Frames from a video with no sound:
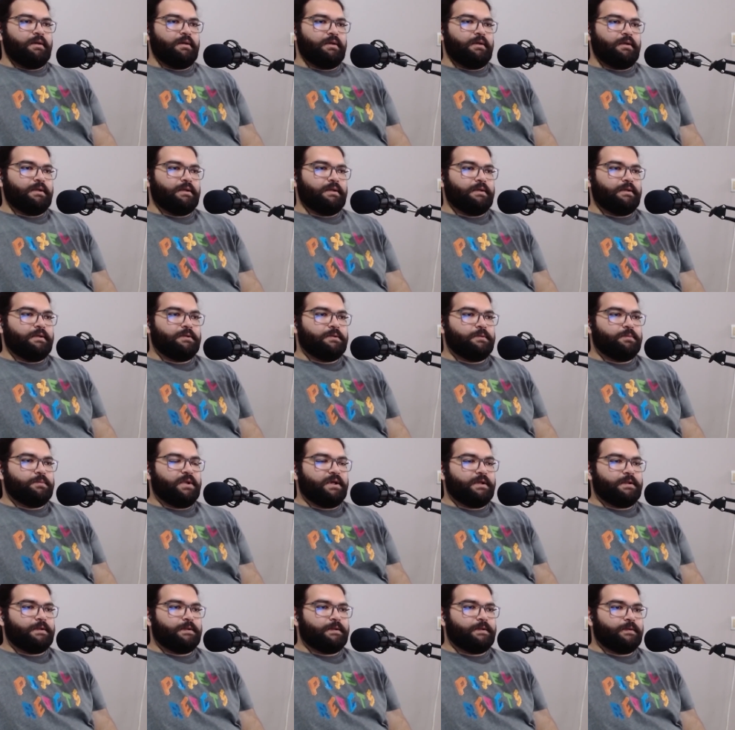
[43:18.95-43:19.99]
uh,
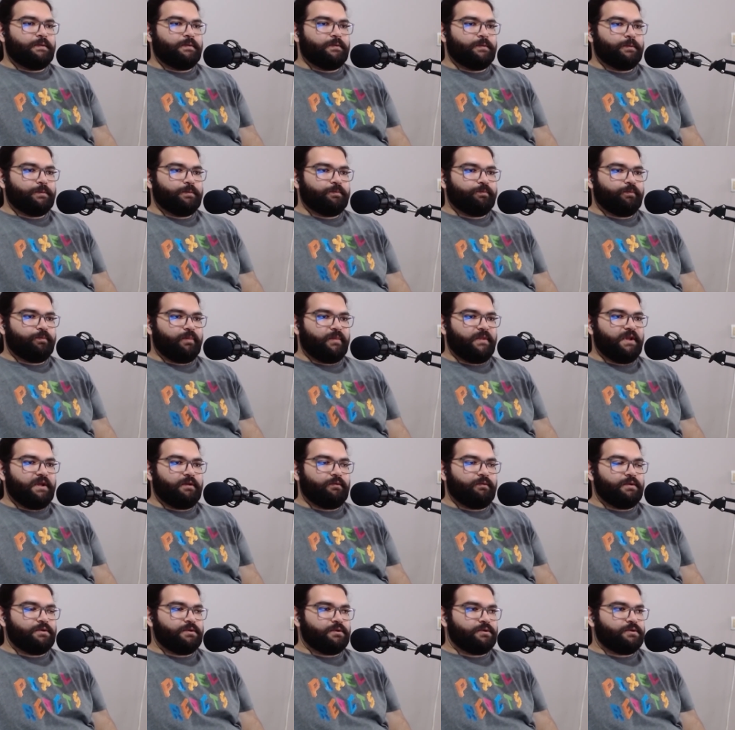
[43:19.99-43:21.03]
but that
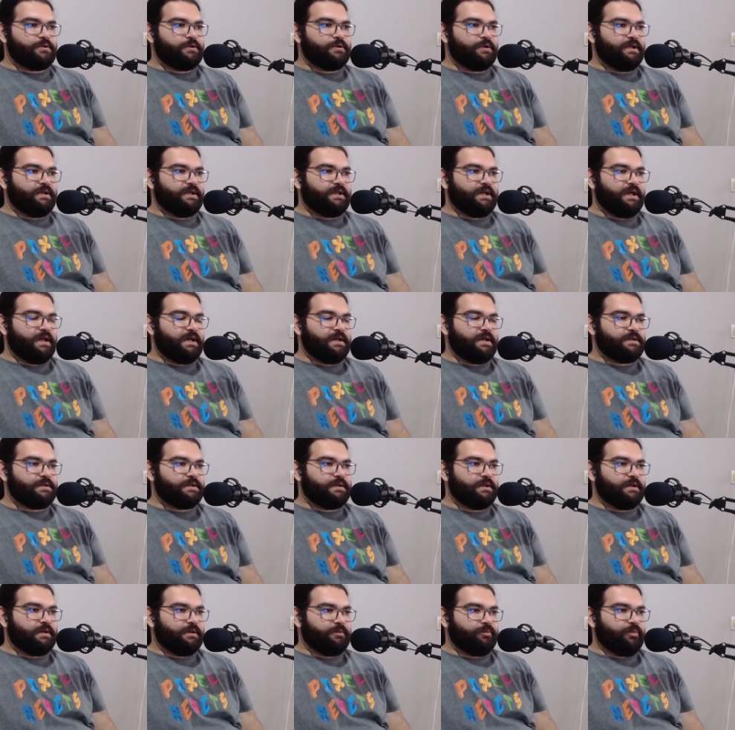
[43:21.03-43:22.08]
was also a case
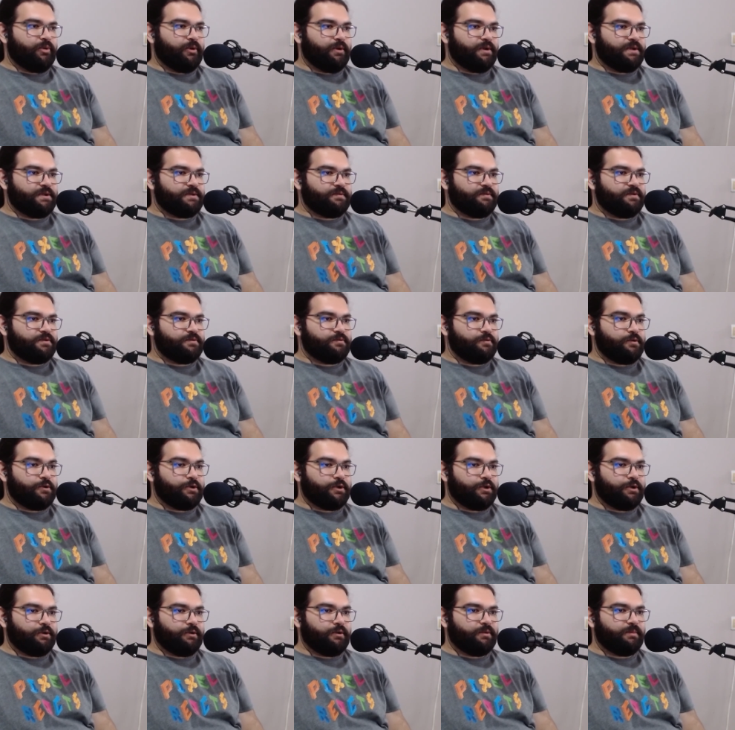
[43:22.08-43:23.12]
the police was
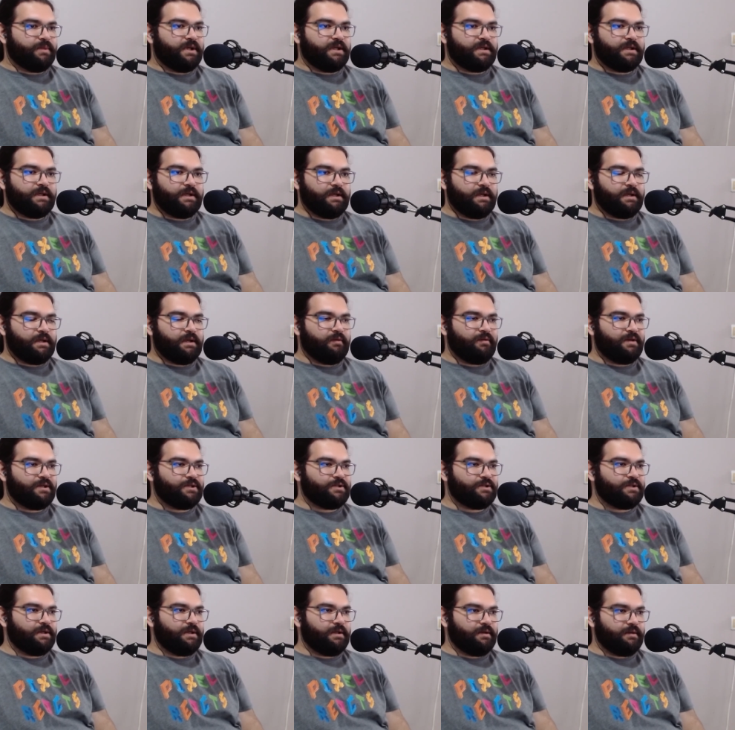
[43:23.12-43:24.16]
working on but he
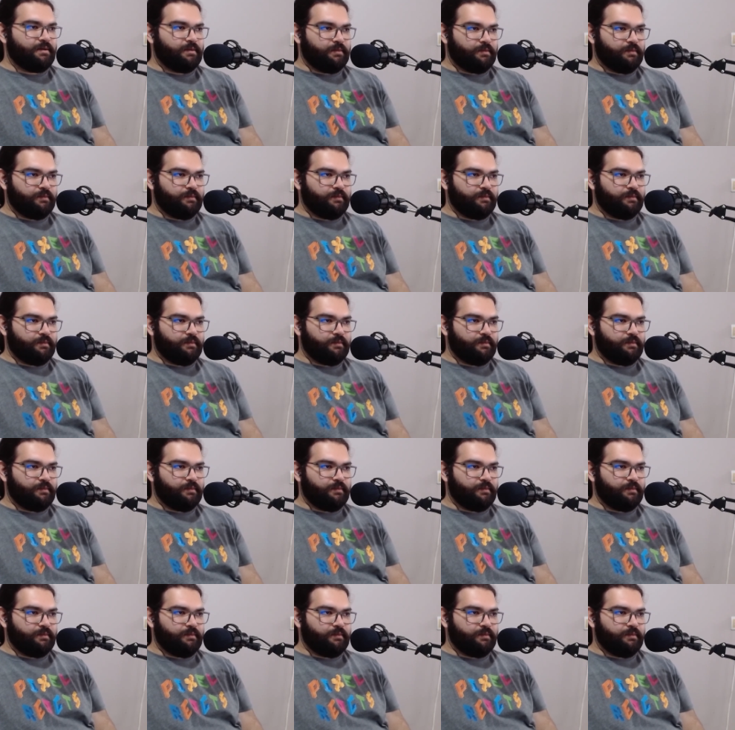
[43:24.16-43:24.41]
eventually